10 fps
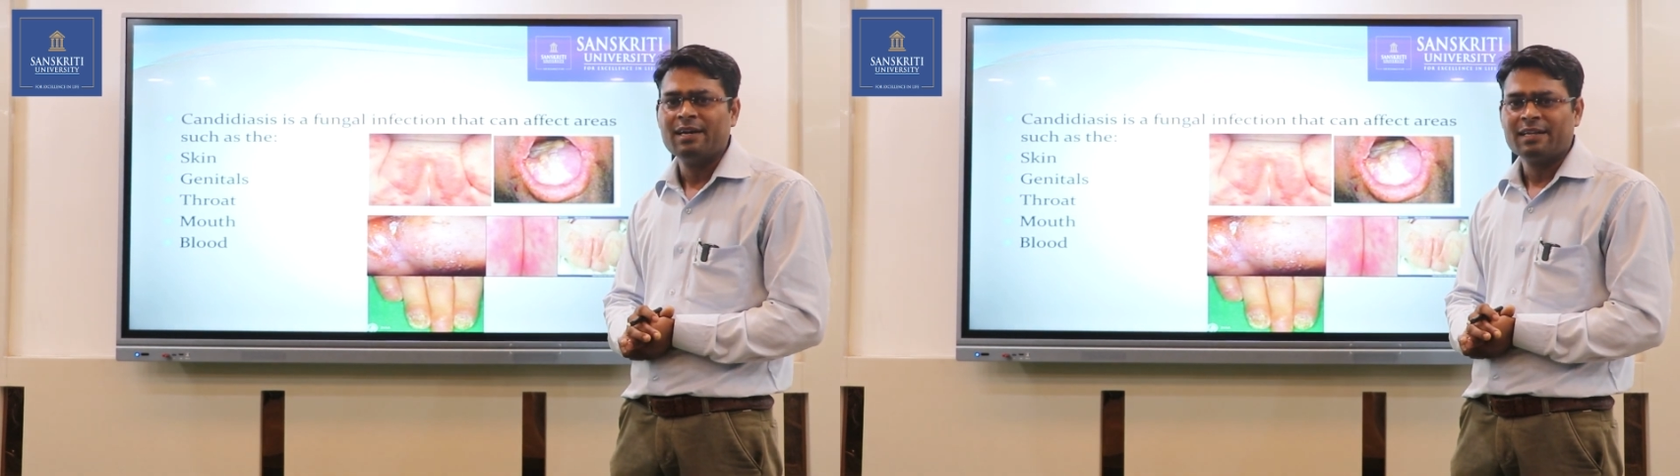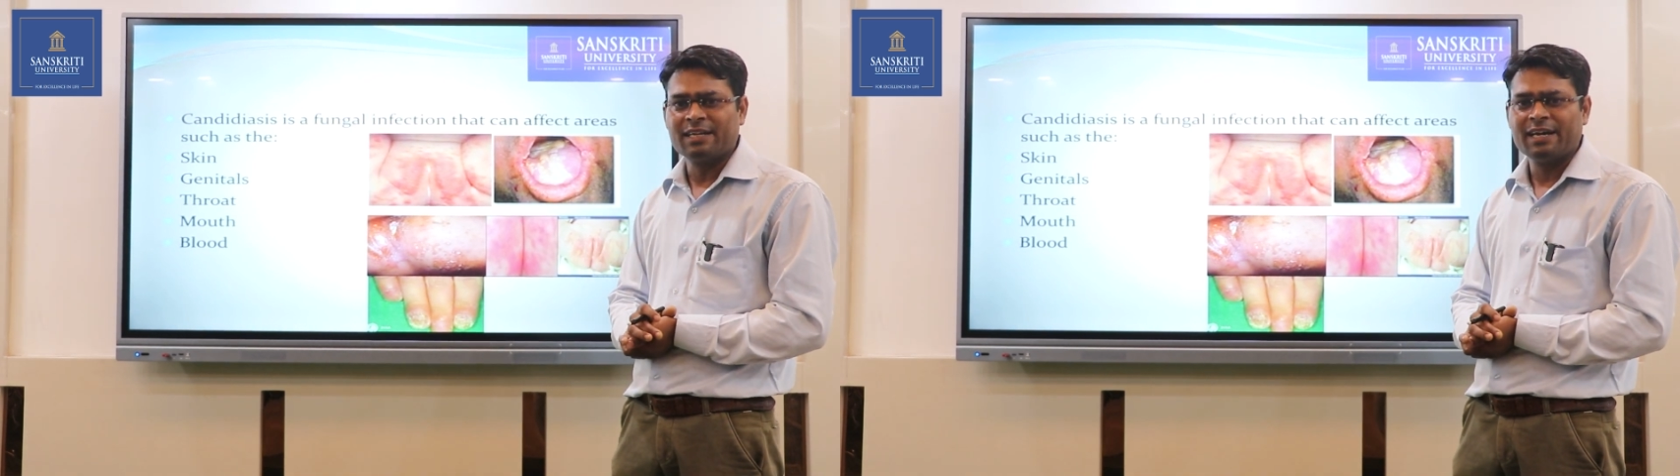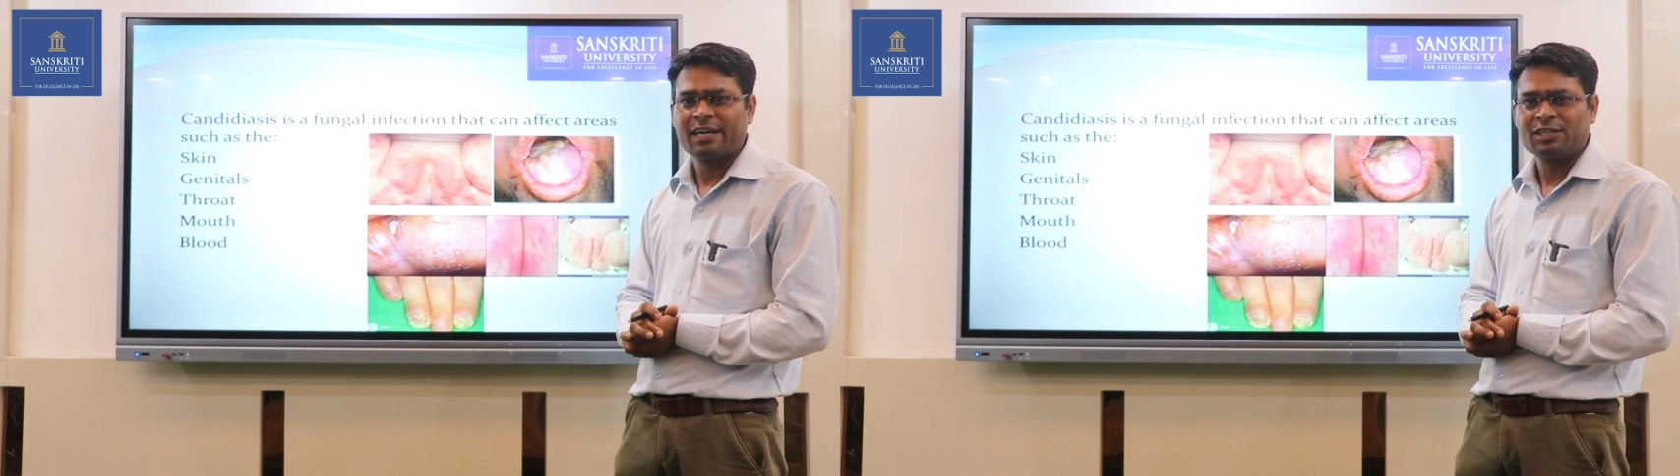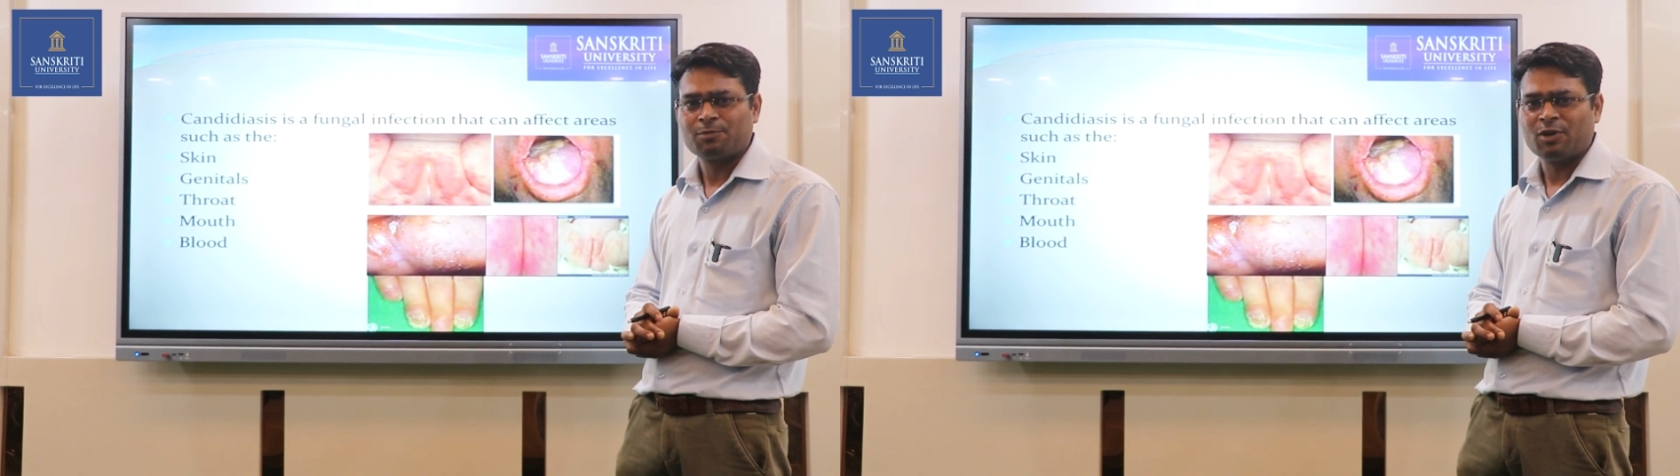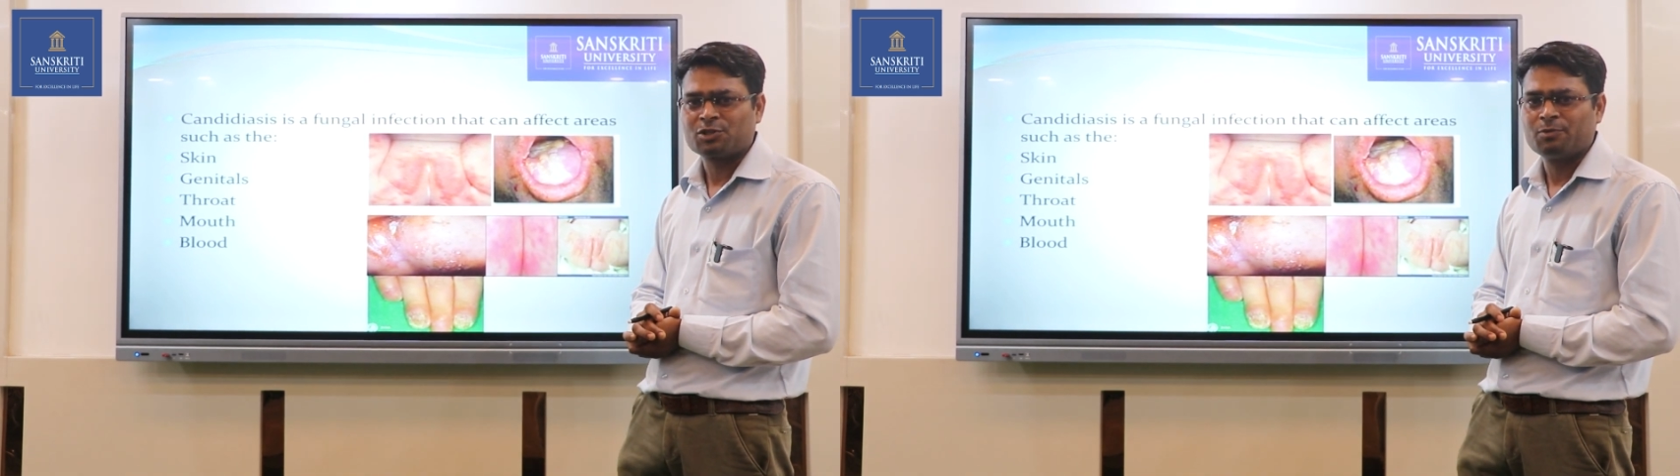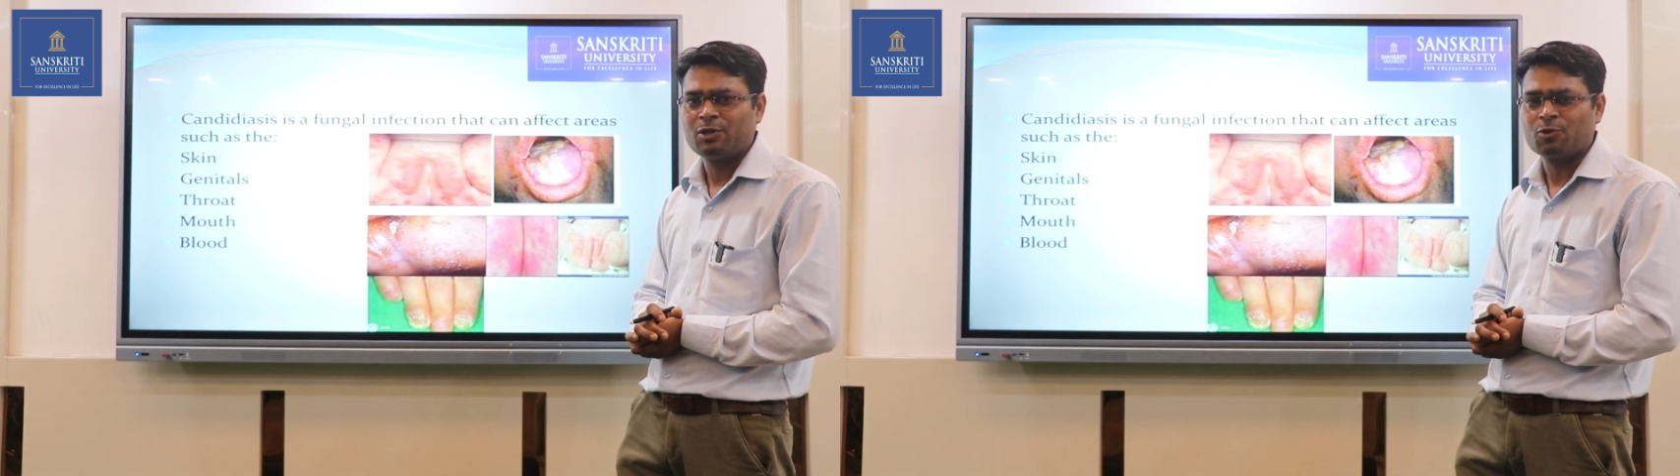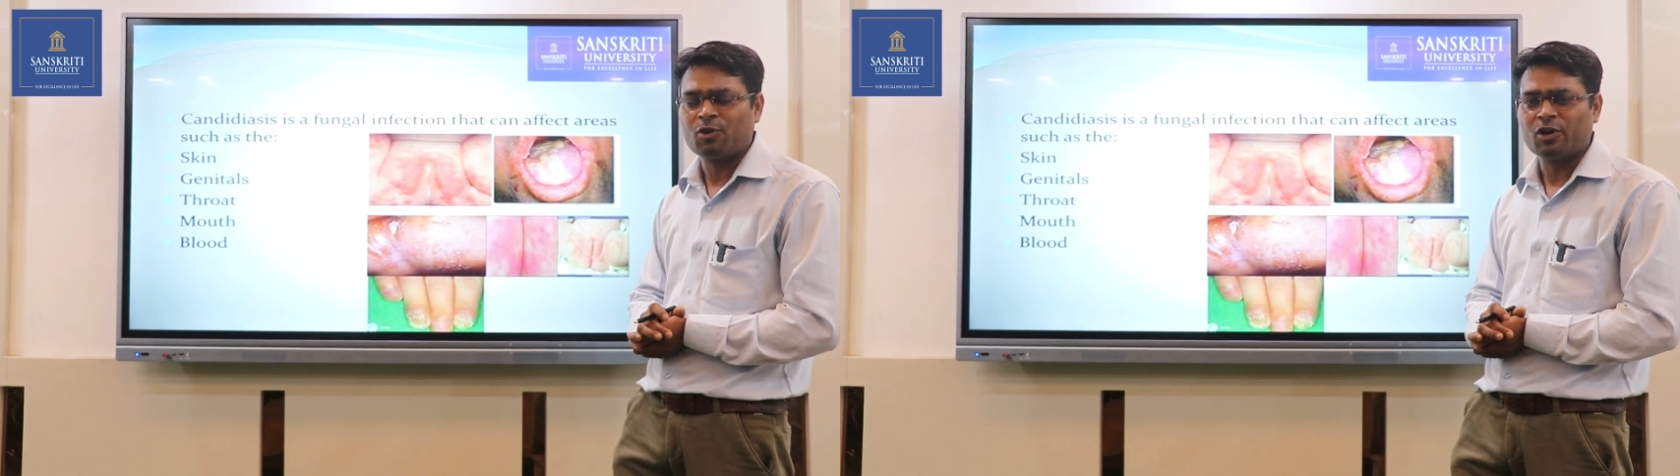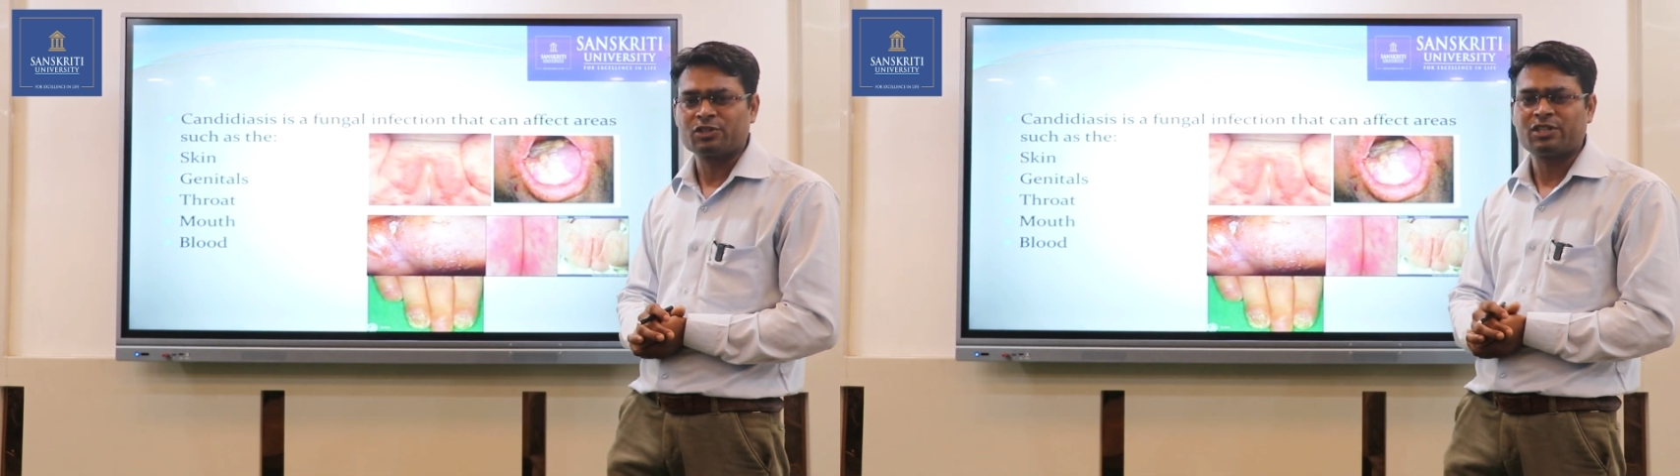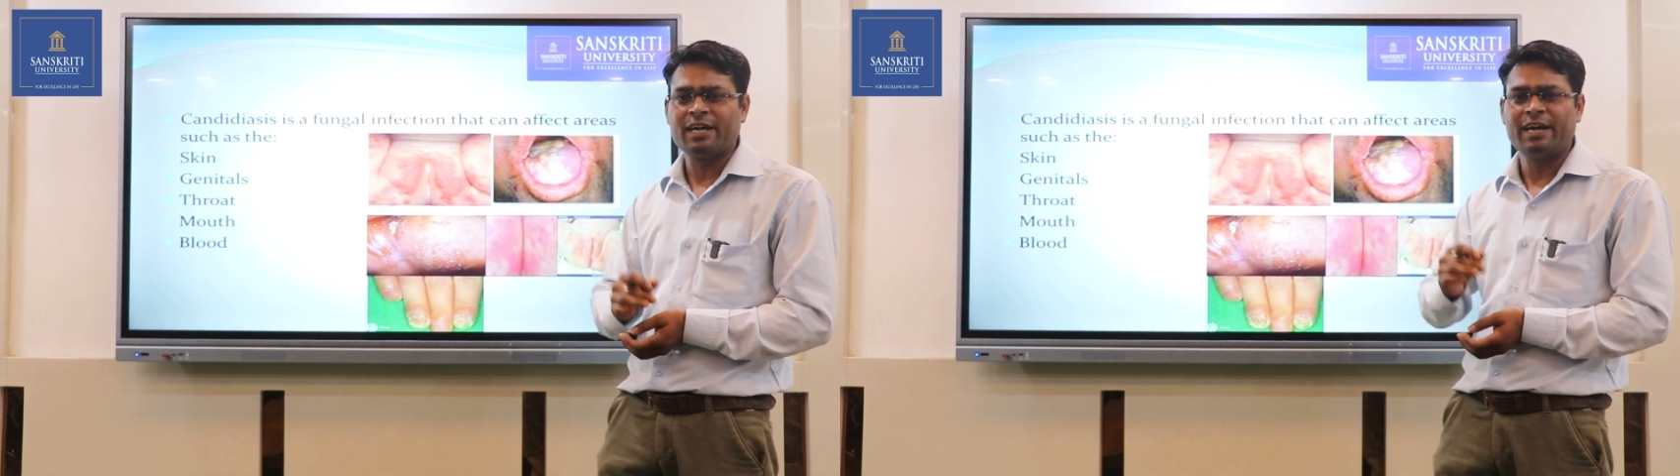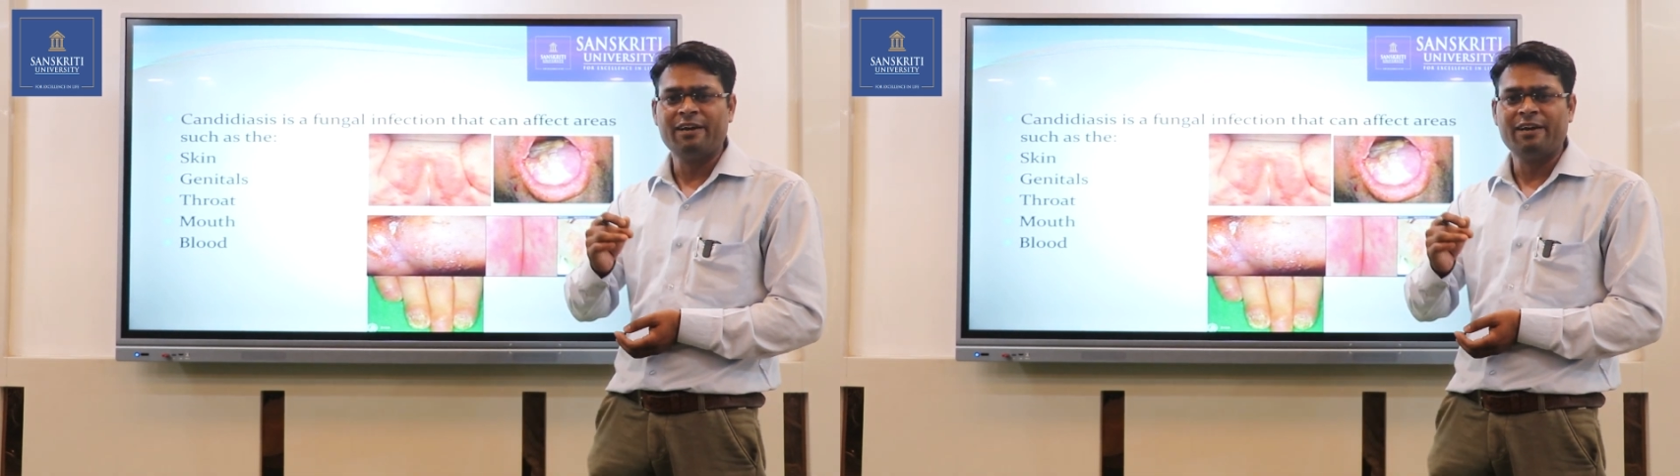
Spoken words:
they are responsible to cause the